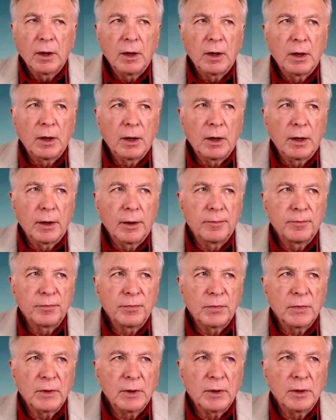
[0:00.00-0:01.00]
Um,
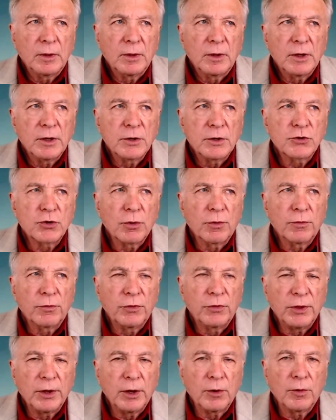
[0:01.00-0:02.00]
the issue of
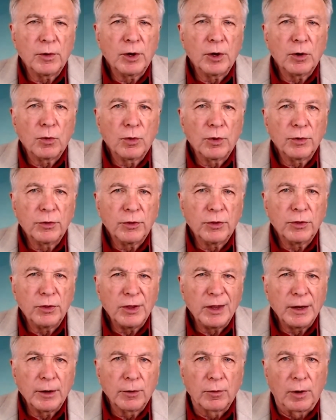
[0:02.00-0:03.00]
theory or
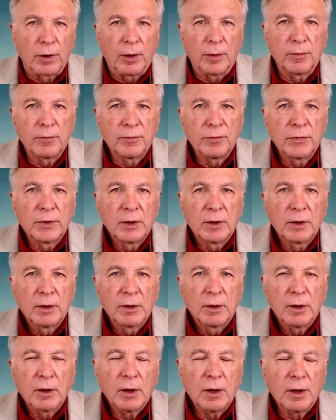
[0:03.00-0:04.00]
theorem,
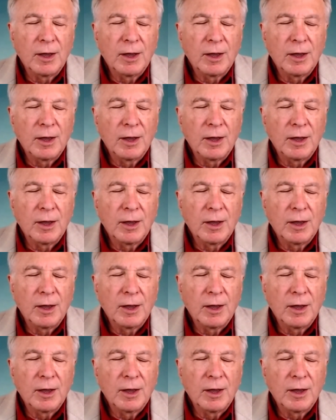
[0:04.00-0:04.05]
uh,